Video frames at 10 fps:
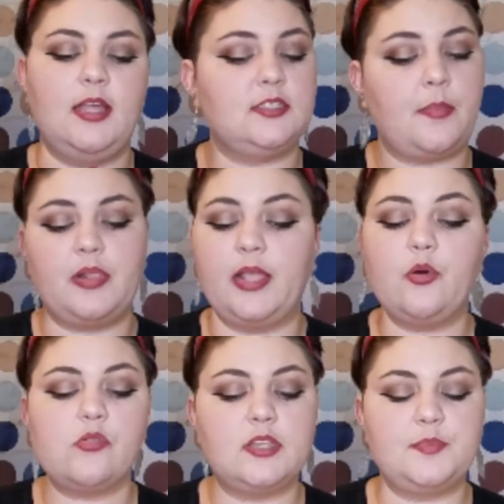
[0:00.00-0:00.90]
It's a
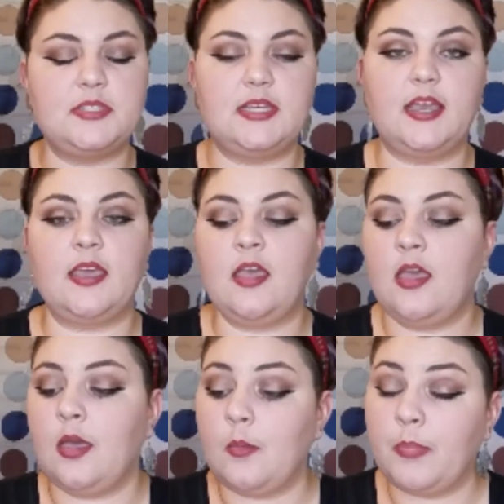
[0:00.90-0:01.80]
plain old lipstick,
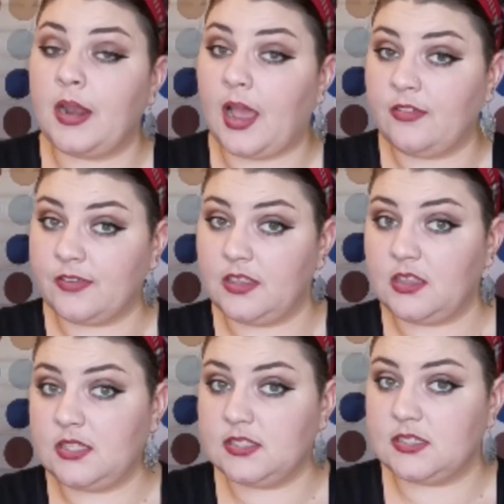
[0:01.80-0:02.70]
but I find
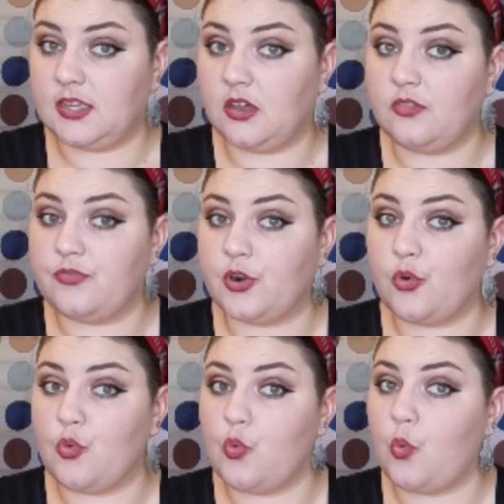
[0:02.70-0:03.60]
that these stay on for
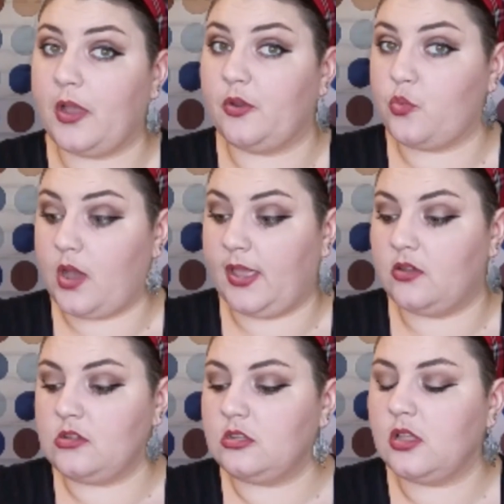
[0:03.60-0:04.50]
quite a
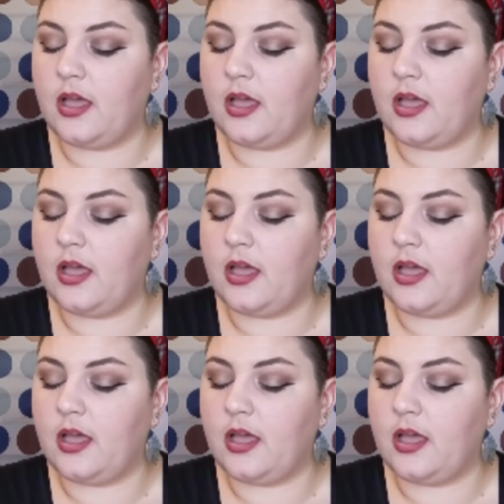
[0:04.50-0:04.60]
while.